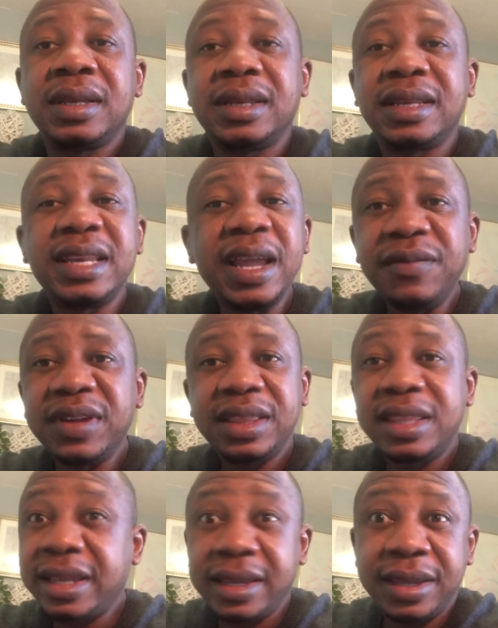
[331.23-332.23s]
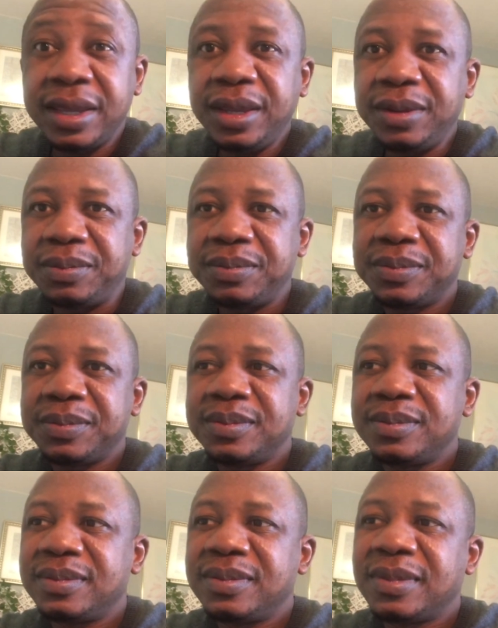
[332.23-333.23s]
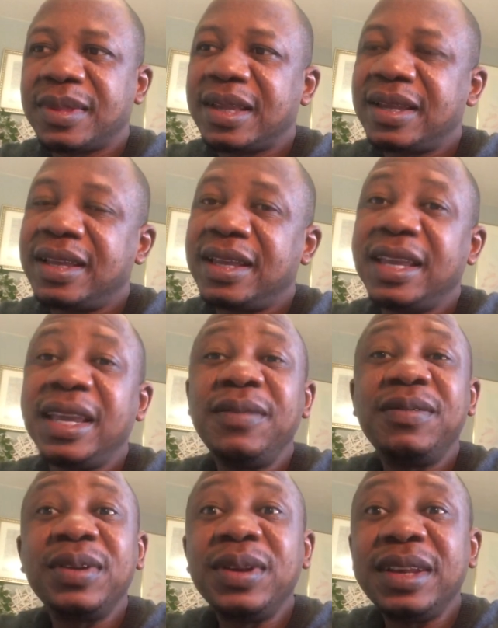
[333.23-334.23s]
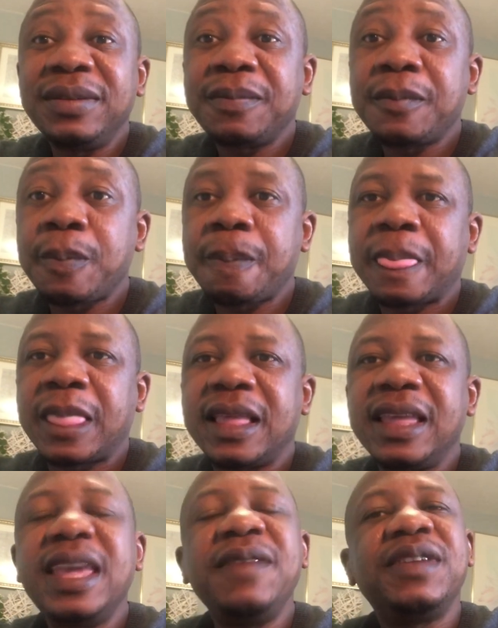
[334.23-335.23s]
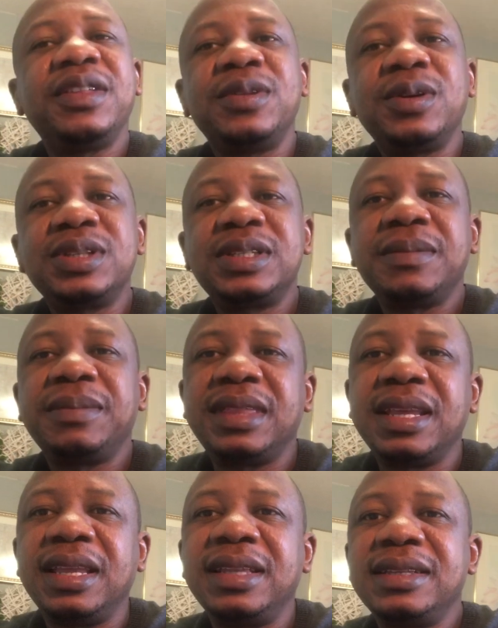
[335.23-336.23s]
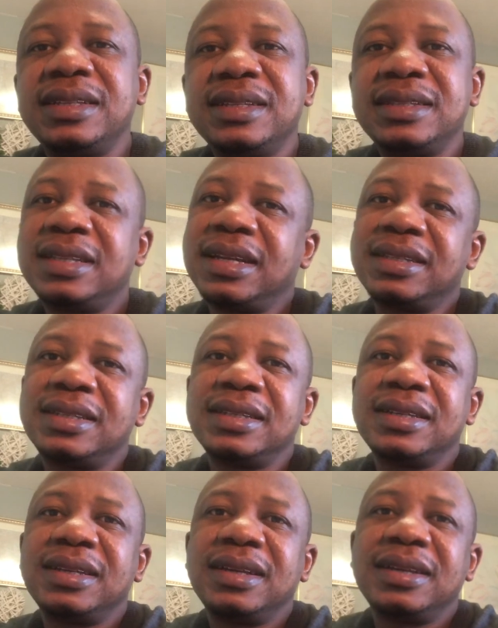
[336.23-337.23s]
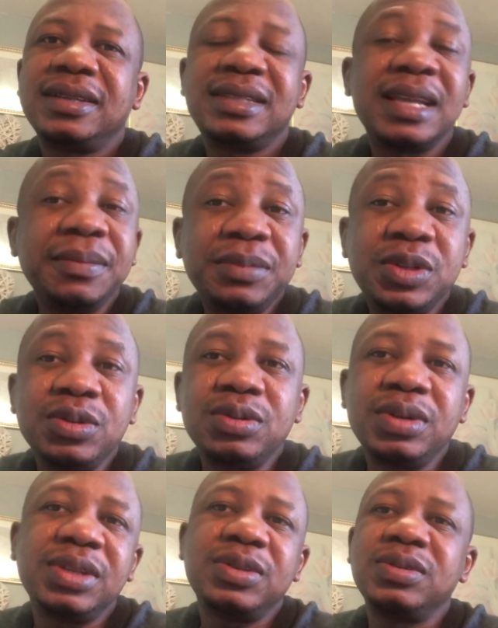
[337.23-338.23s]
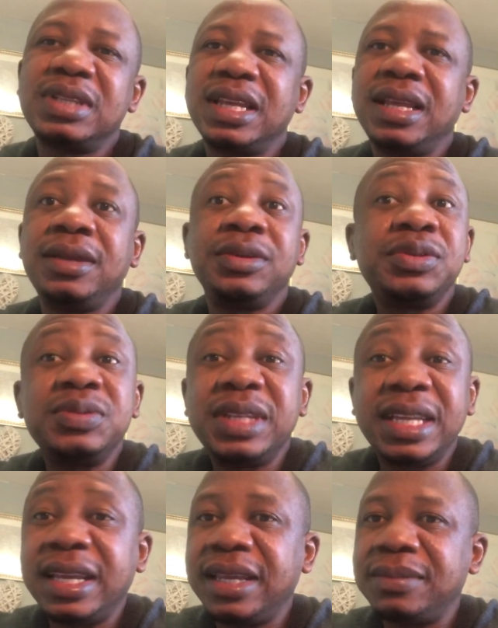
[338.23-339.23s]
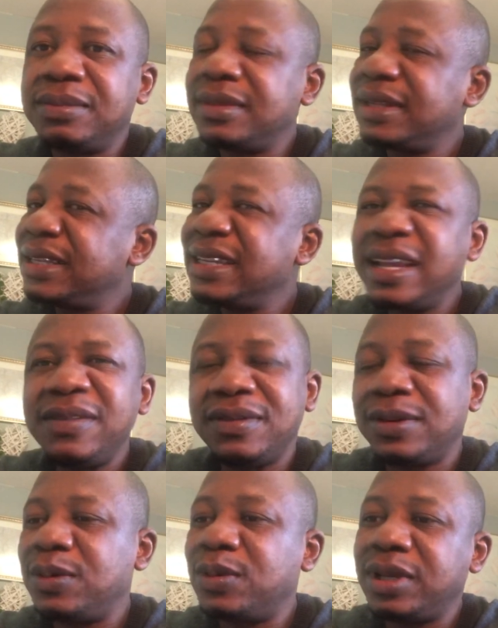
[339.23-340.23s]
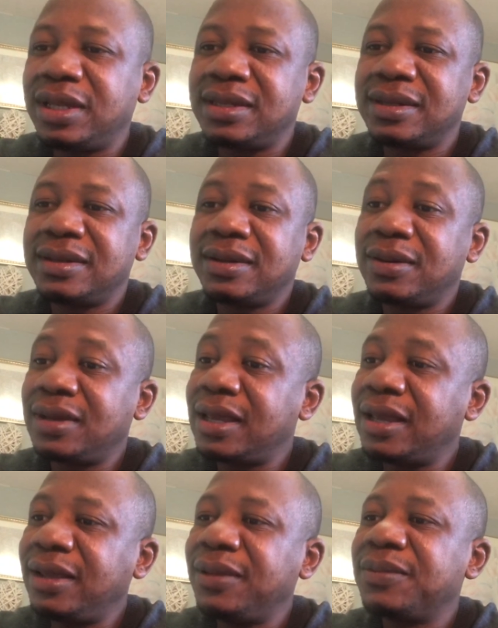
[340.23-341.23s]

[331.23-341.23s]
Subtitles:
Never dare him, even if he does something that tempts you into saying you dare him. Never do it, okay?